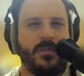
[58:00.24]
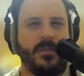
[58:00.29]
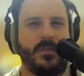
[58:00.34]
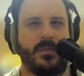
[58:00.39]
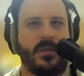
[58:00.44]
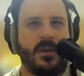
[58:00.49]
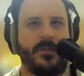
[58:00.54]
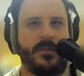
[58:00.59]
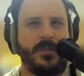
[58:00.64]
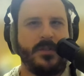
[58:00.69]

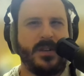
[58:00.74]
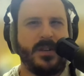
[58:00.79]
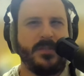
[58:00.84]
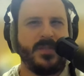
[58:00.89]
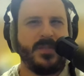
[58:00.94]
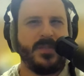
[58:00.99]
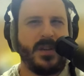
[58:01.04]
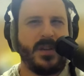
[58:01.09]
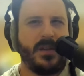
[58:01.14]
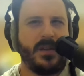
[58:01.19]

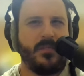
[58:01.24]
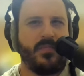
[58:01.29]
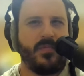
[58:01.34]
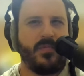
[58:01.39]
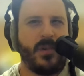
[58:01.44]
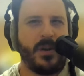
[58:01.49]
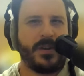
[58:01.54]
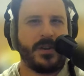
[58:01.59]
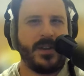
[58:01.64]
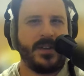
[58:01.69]
oftentimes not
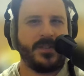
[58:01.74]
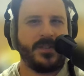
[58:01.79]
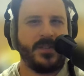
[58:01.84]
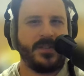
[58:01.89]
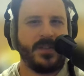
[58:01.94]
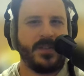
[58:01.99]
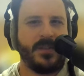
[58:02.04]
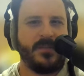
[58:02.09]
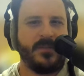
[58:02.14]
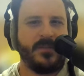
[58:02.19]
broadcast
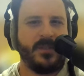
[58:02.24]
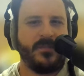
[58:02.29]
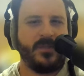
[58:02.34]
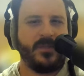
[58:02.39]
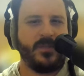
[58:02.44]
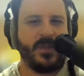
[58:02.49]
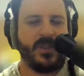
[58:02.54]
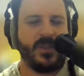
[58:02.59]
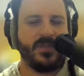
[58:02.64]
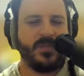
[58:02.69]
this type of
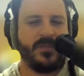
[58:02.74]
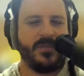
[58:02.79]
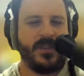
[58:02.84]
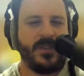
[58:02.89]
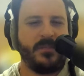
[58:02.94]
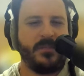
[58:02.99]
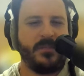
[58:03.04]
info because we've had